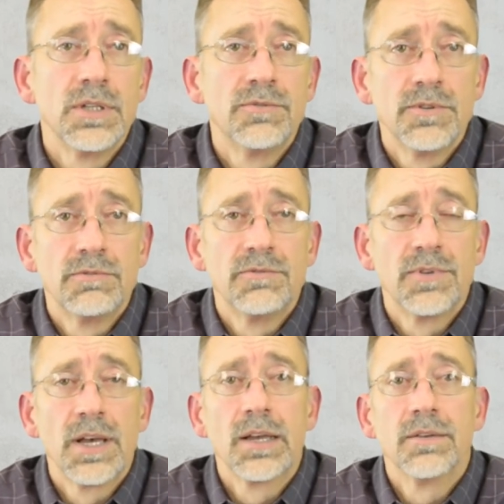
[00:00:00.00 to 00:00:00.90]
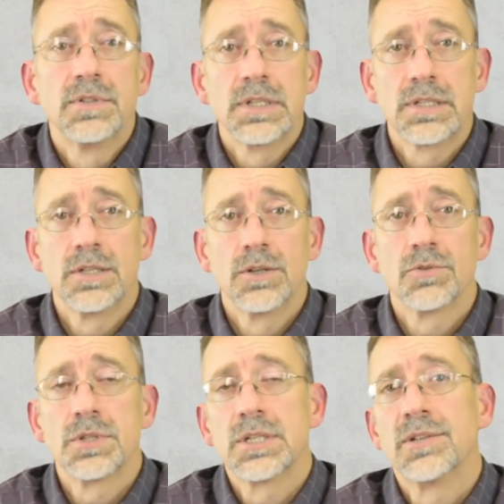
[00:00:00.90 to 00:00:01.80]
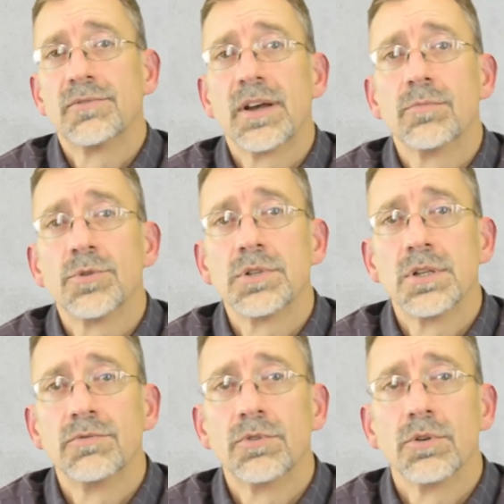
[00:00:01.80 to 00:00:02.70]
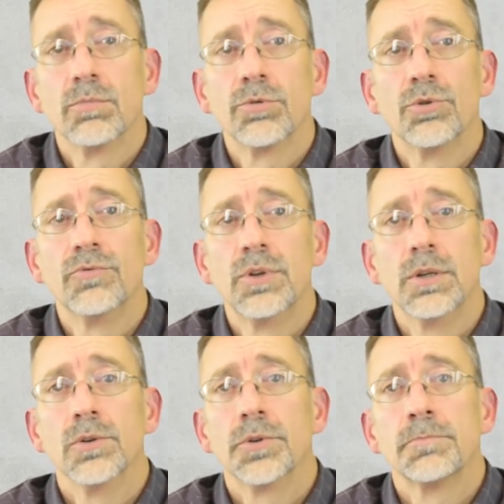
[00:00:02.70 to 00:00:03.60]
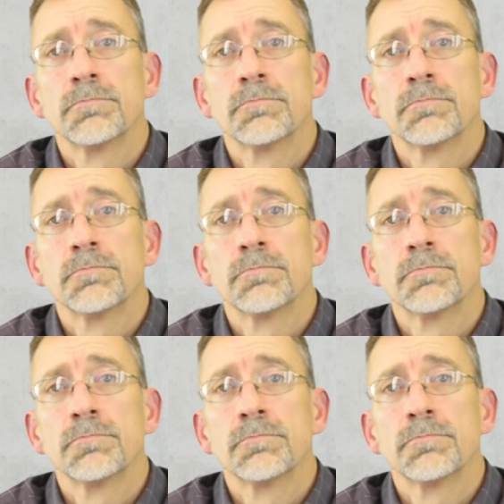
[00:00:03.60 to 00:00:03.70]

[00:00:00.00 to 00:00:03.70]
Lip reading: 55, 60, or 65% of your approved yield.